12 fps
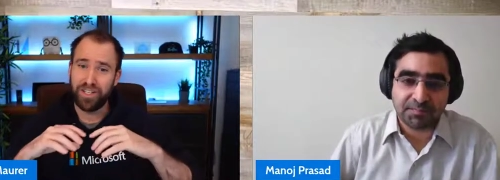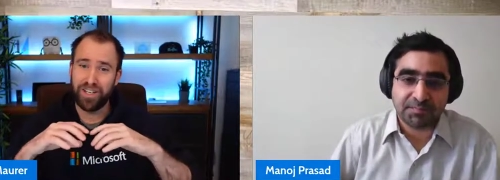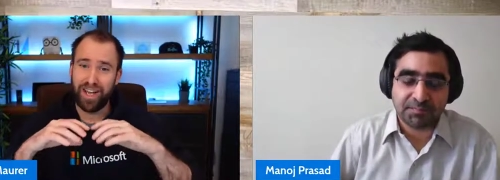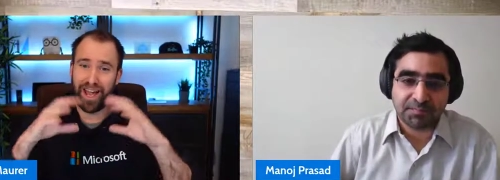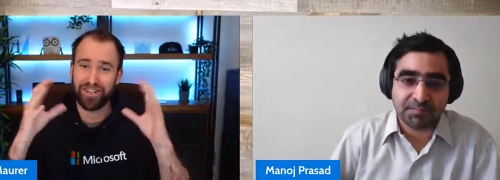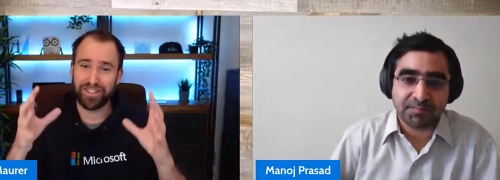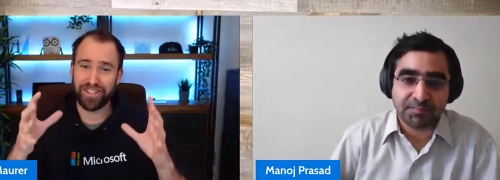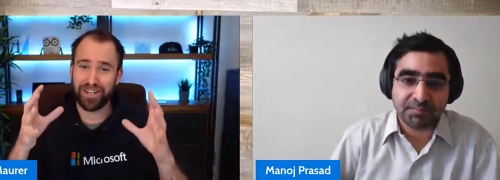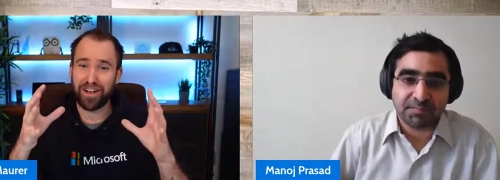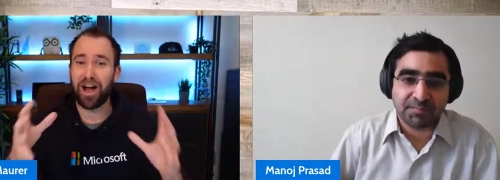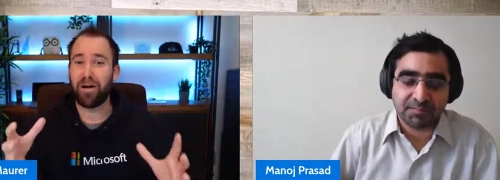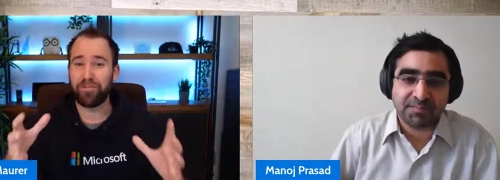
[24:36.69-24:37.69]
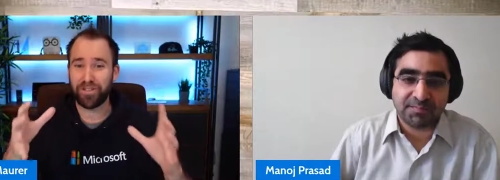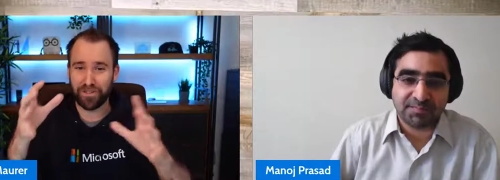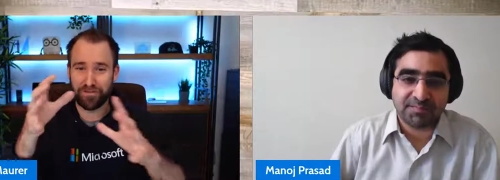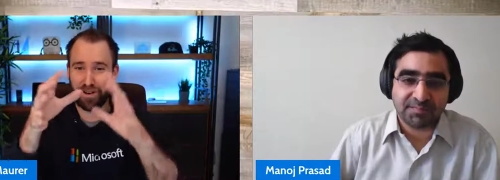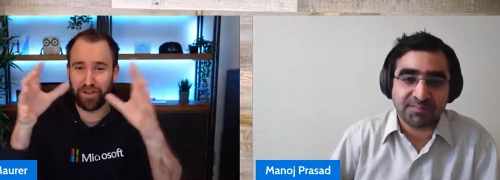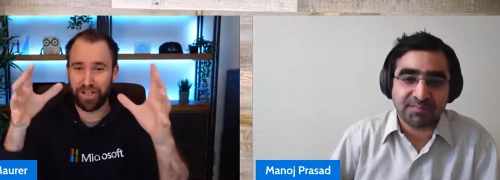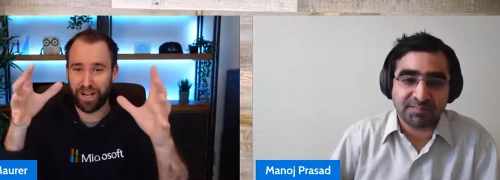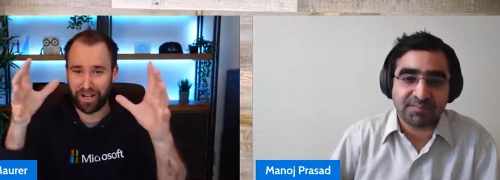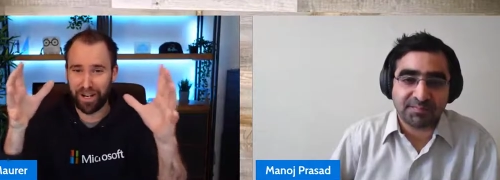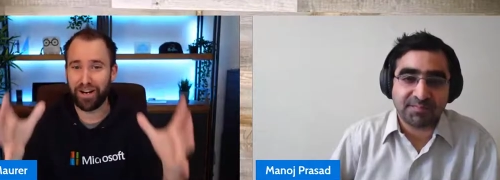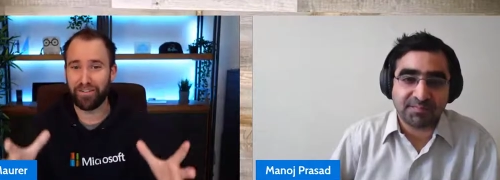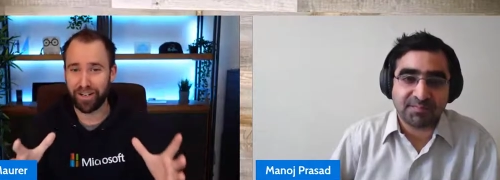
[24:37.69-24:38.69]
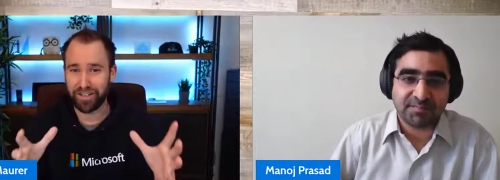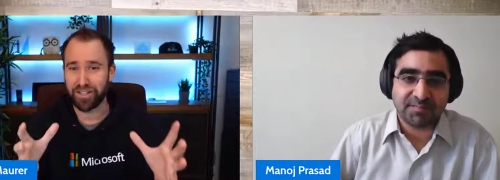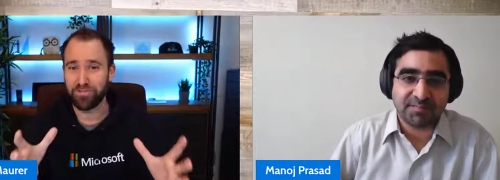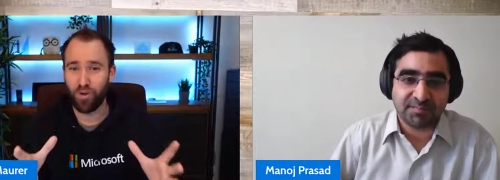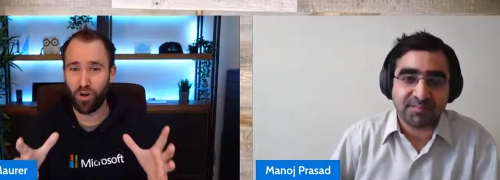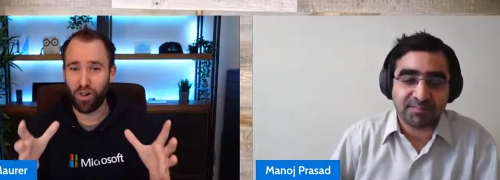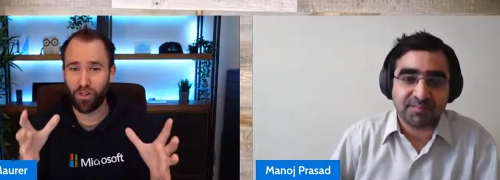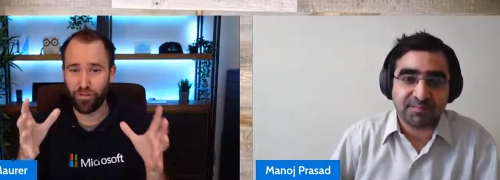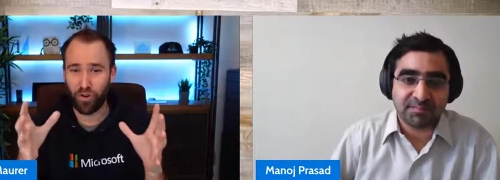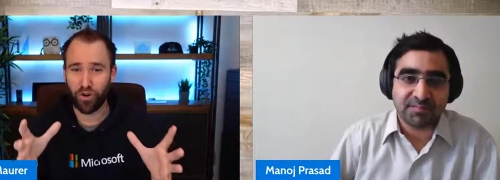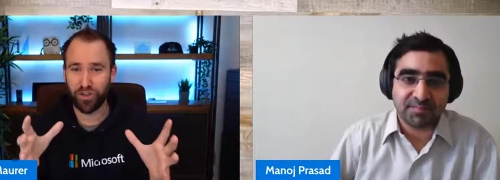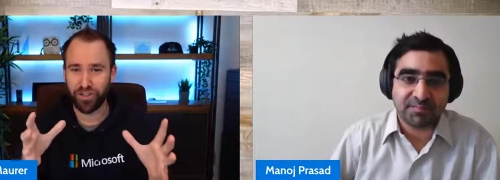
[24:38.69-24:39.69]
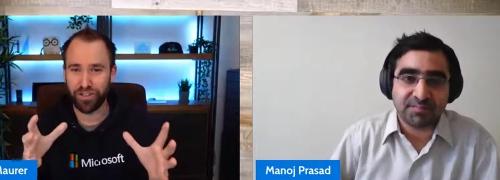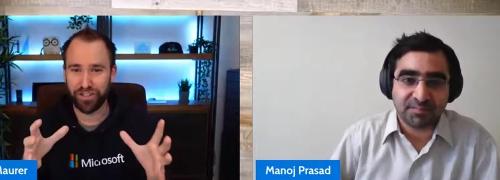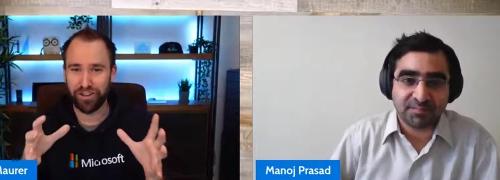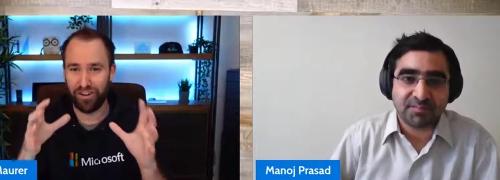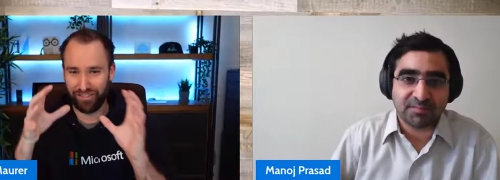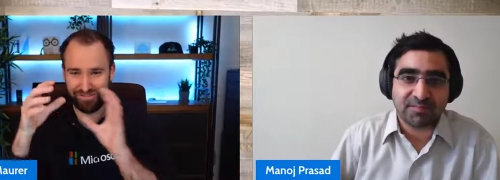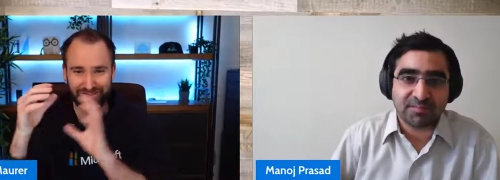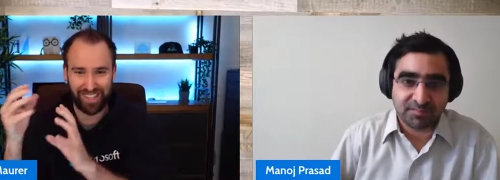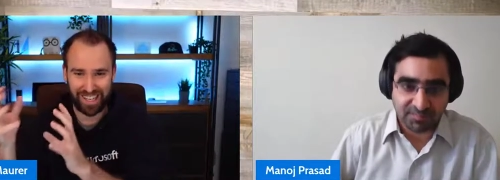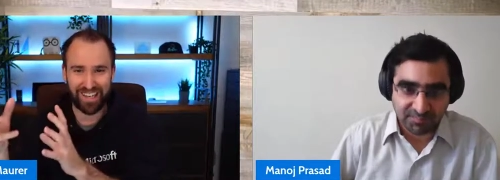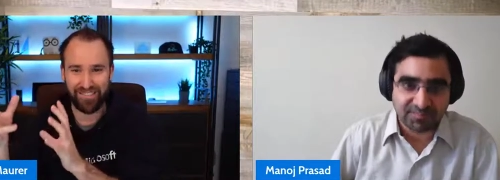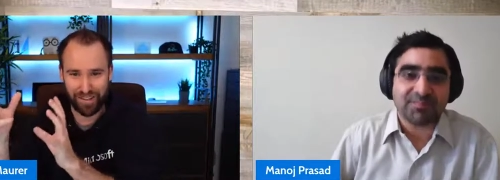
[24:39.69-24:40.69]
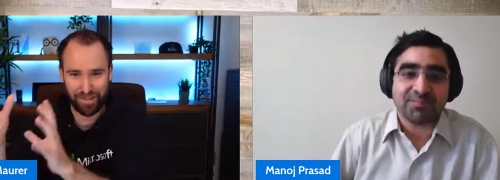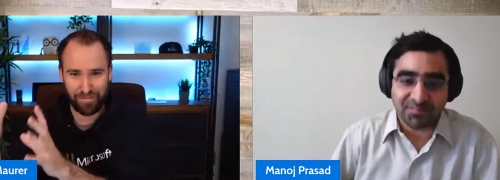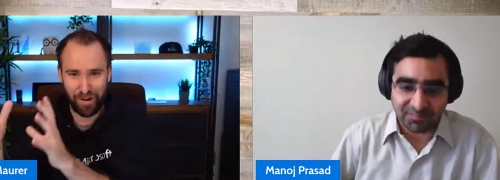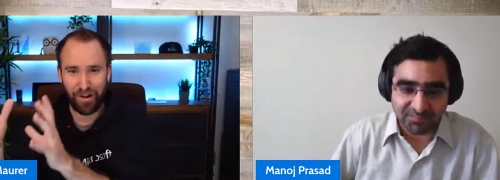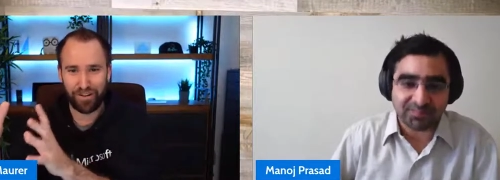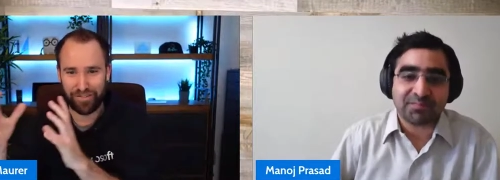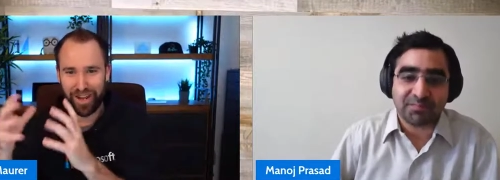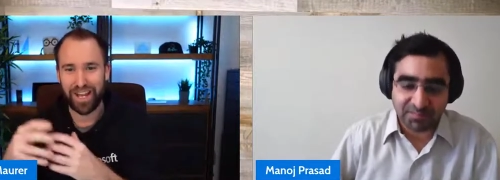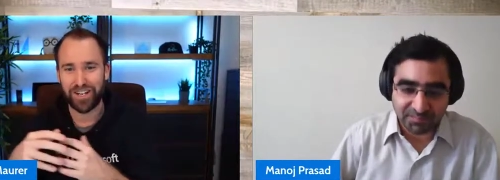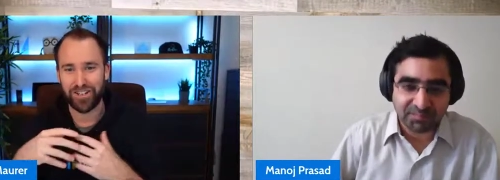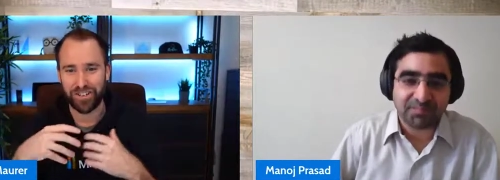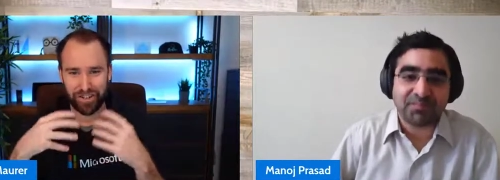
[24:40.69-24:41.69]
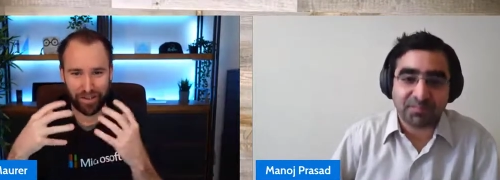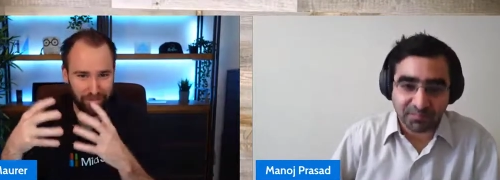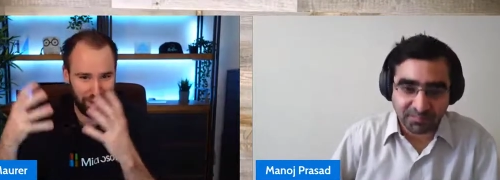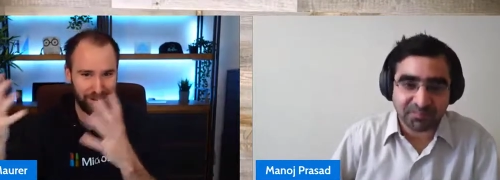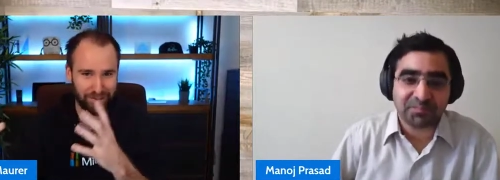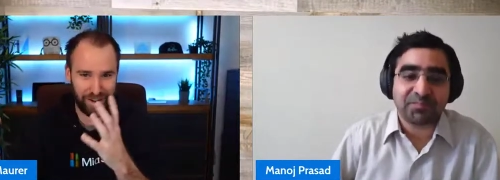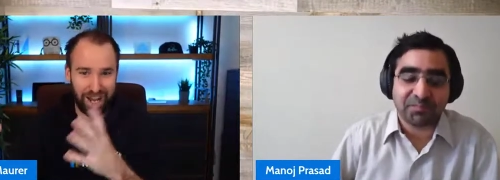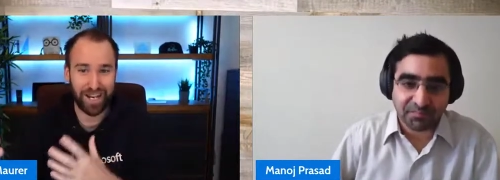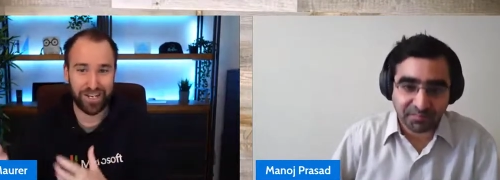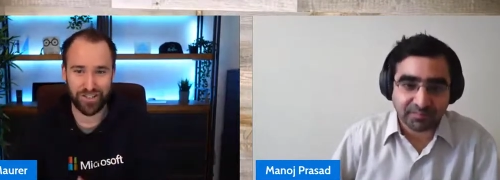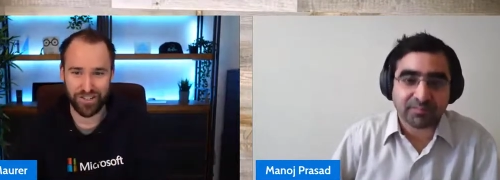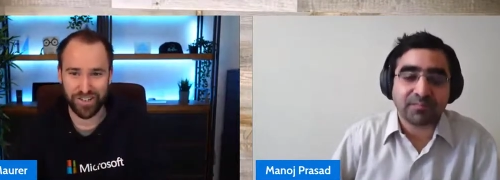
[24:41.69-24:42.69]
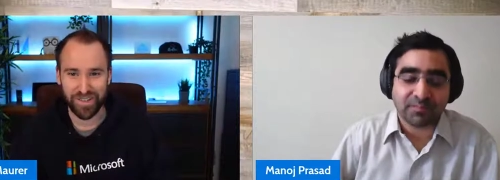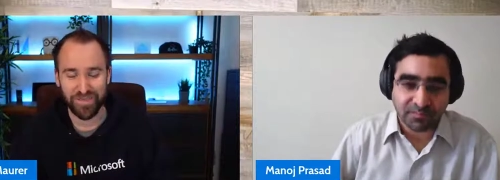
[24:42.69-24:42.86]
Speaker 1: Azure Stack Hub is a very like kind of like a small version of like if you're part of Azure compared to Azure.